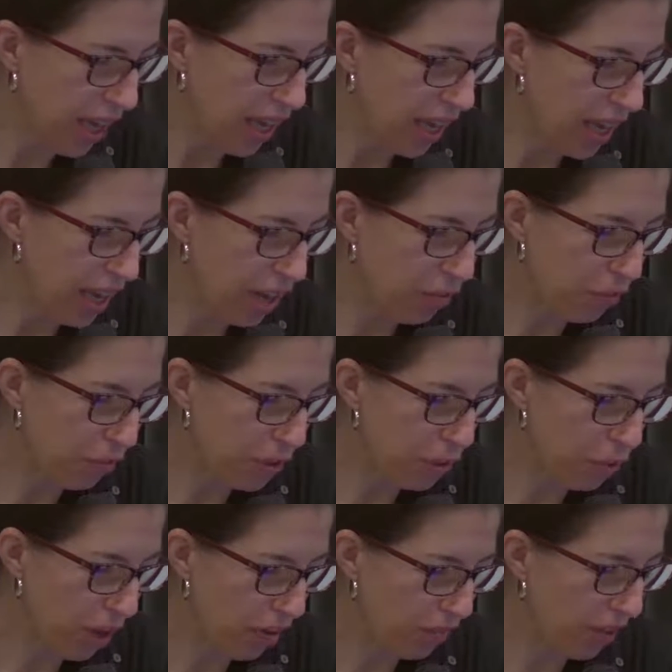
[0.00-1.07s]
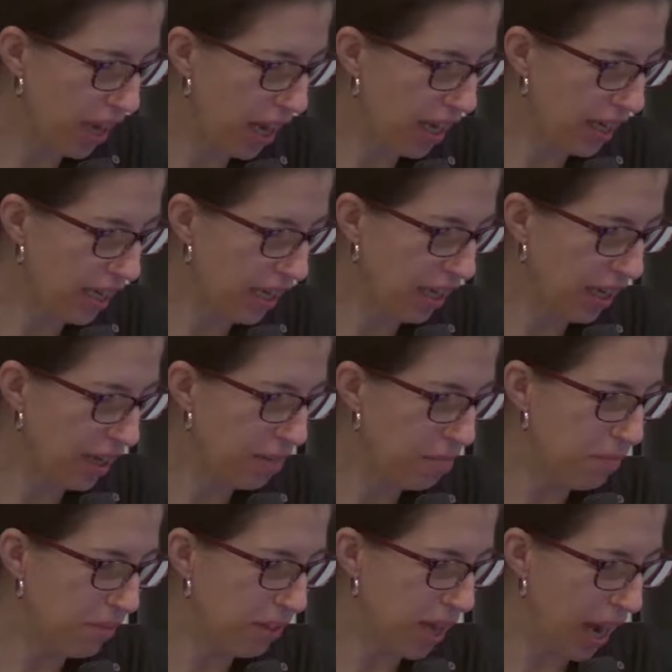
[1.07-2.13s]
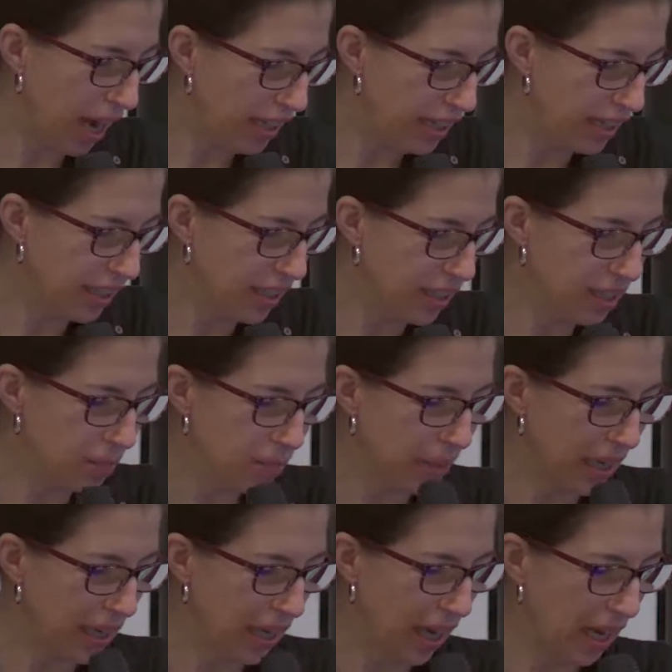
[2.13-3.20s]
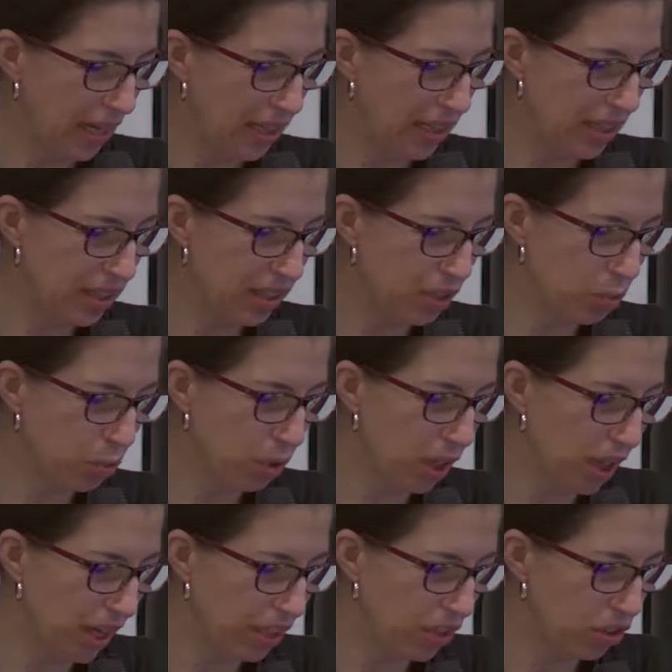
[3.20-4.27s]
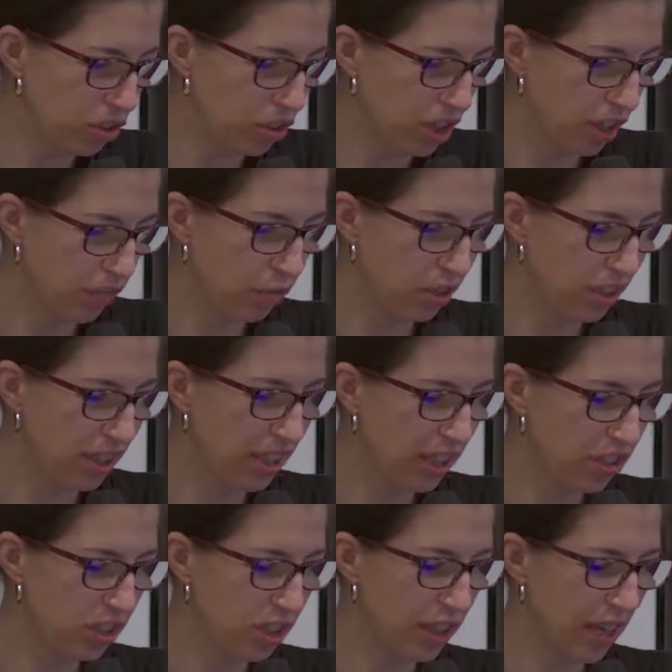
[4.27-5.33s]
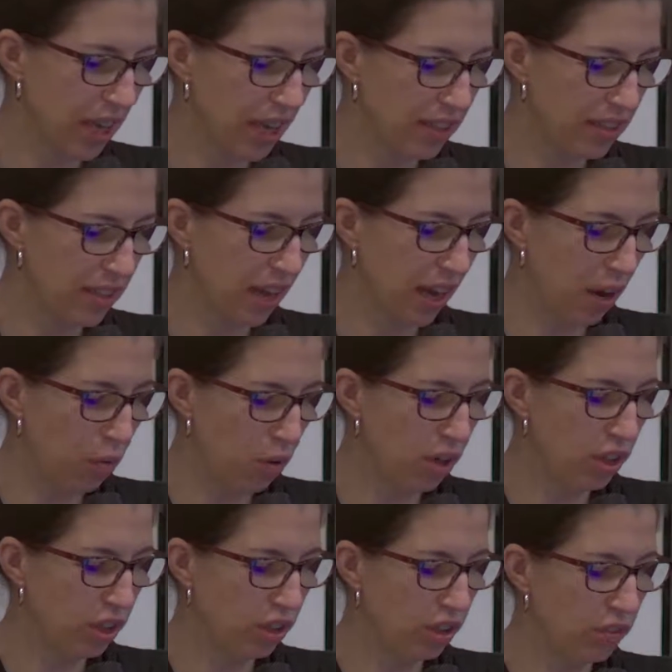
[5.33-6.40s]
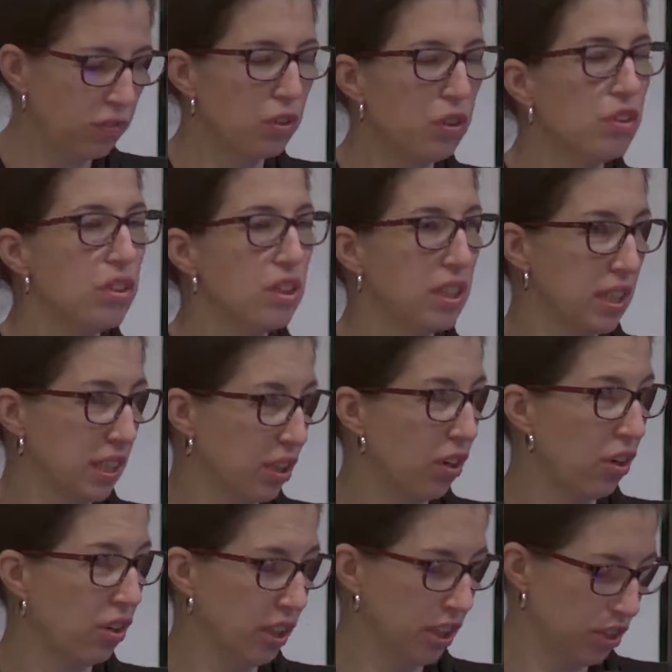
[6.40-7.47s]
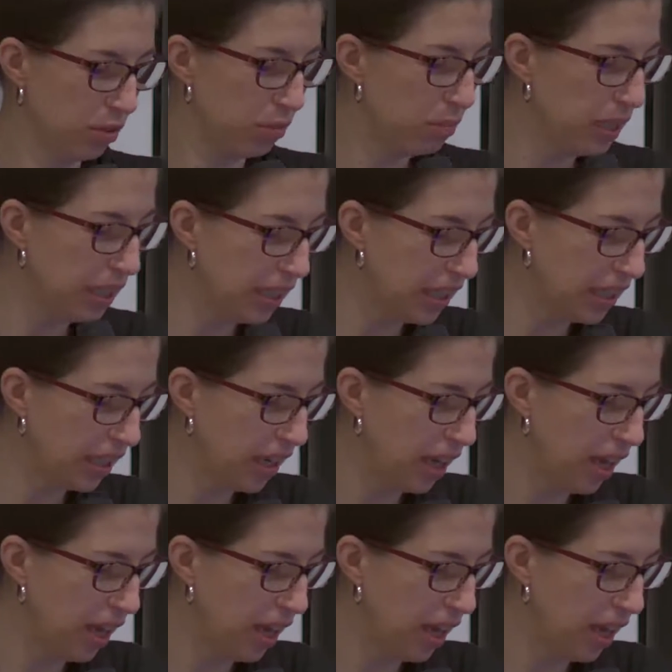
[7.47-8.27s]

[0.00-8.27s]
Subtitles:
if you have any main ideas you would like to share for teaching at our university college, meaning